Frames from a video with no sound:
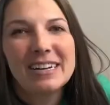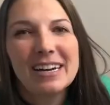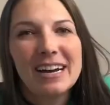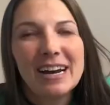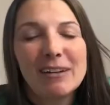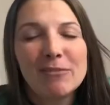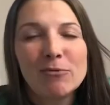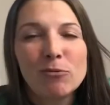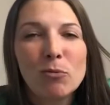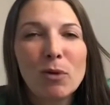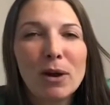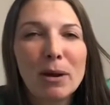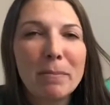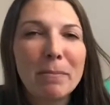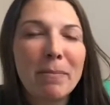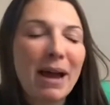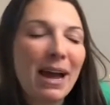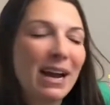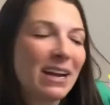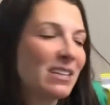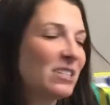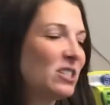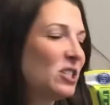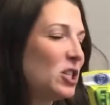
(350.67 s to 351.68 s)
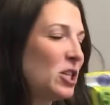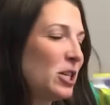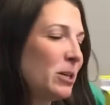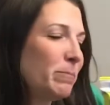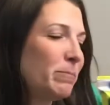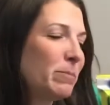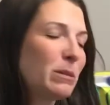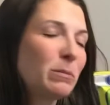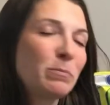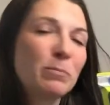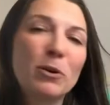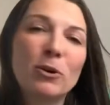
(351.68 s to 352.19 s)
I have 1 bag of
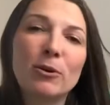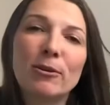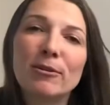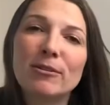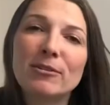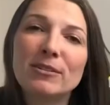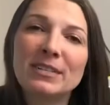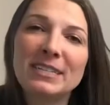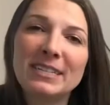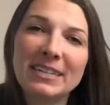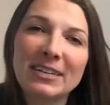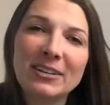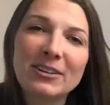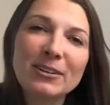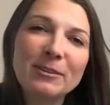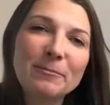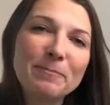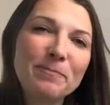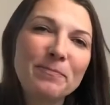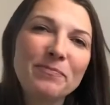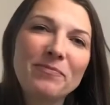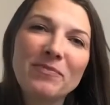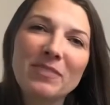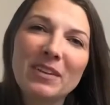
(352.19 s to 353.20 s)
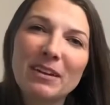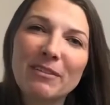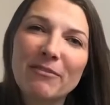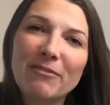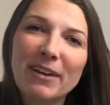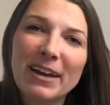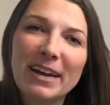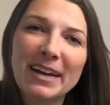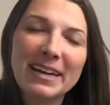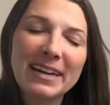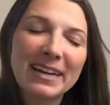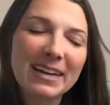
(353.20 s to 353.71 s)
chips per dinner. If
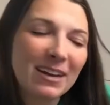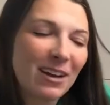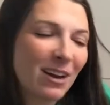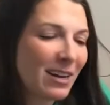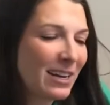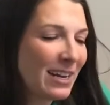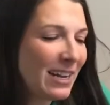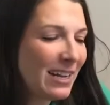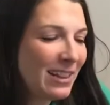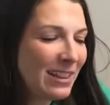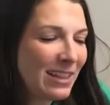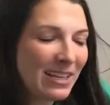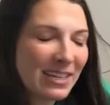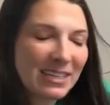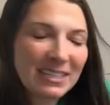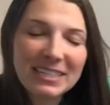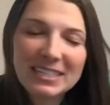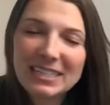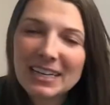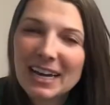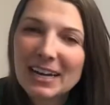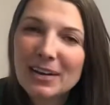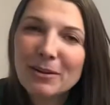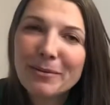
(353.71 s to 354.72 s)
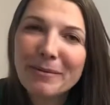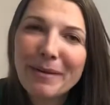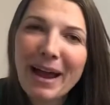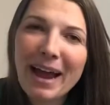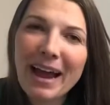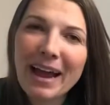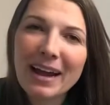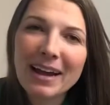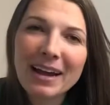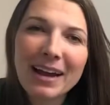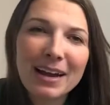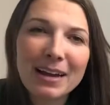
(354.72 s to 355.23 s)
I cannot eat the entire
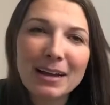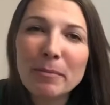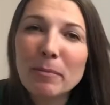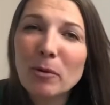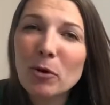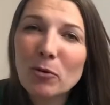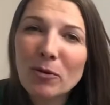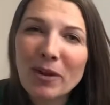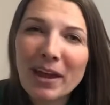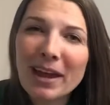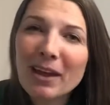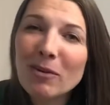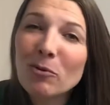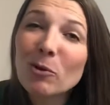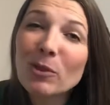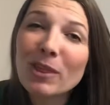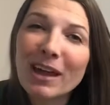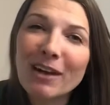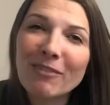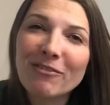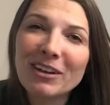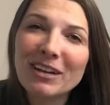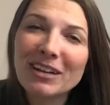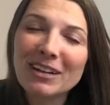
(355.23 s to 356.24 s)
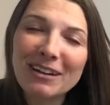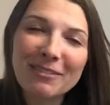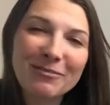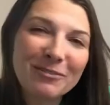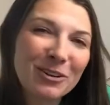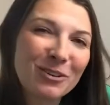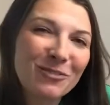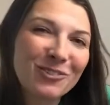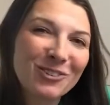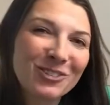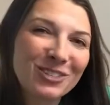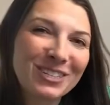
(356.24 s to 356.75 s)
bag, I am okay with having
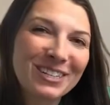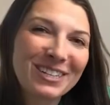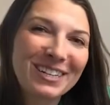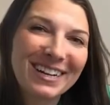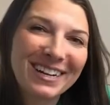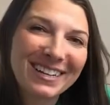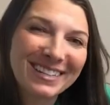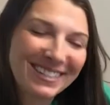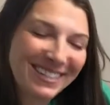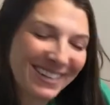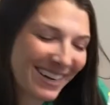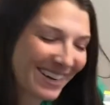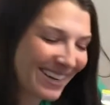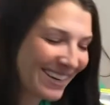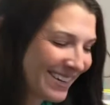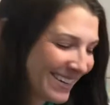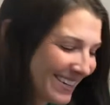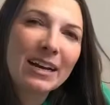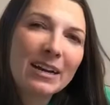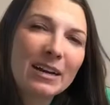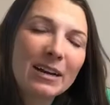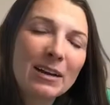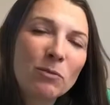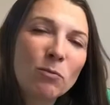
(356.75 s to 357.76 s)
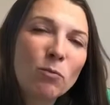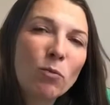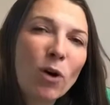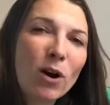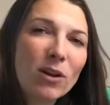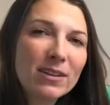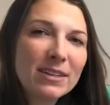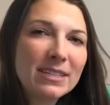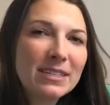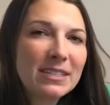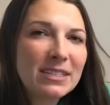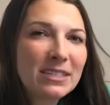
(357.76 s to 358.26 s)
leftovers the next day. And while
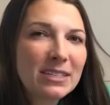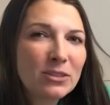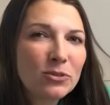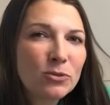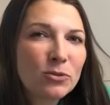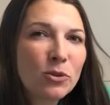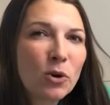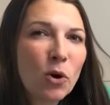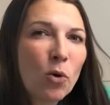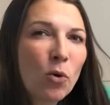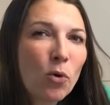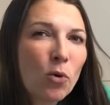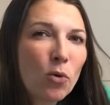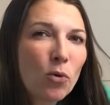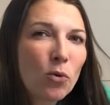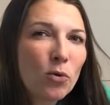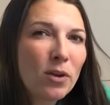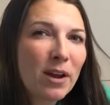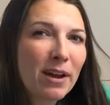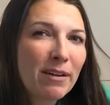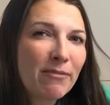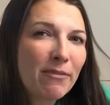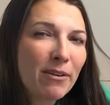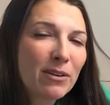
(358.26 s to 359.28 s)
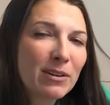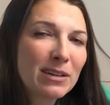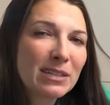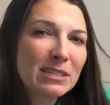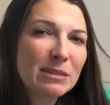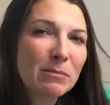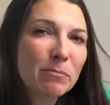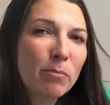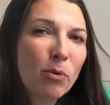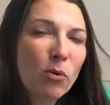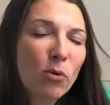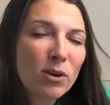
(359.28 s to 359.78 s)
it's still cold, I found it's
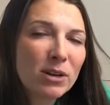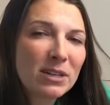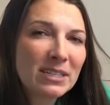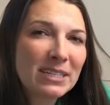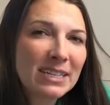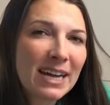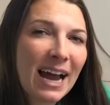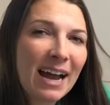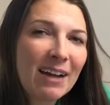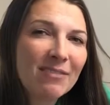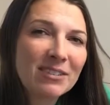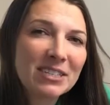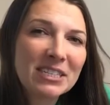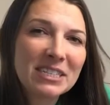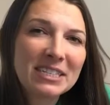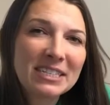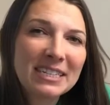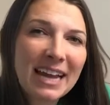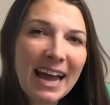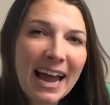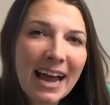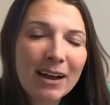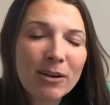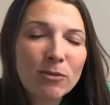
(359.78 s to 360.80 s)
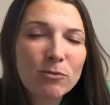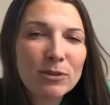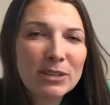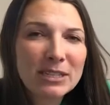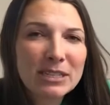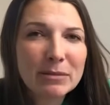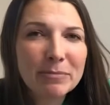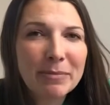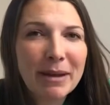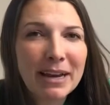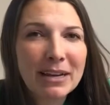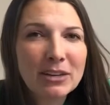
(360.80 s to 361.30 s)
important to have a snack with
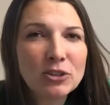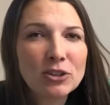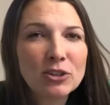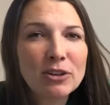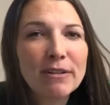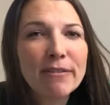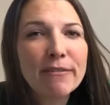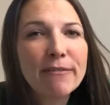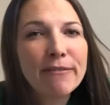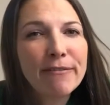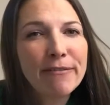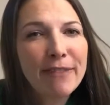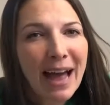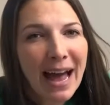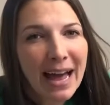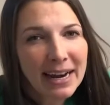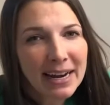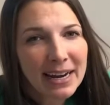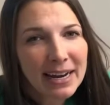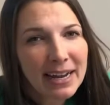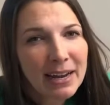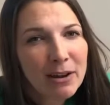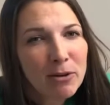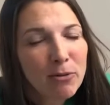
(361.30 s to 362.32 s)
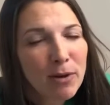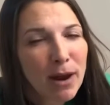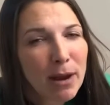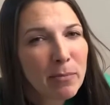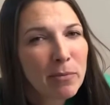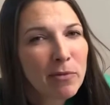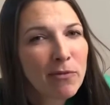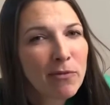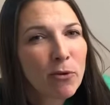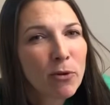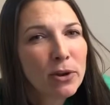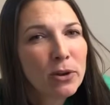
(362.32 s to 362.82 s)
some extra fat in it right
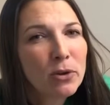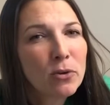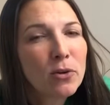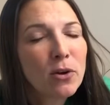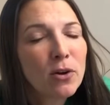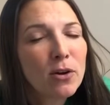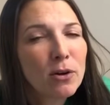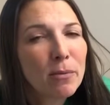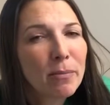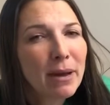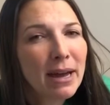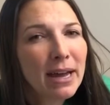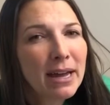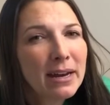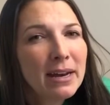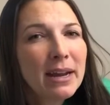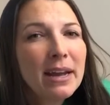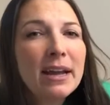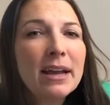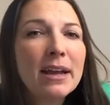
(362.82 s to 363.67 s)
before go to bed.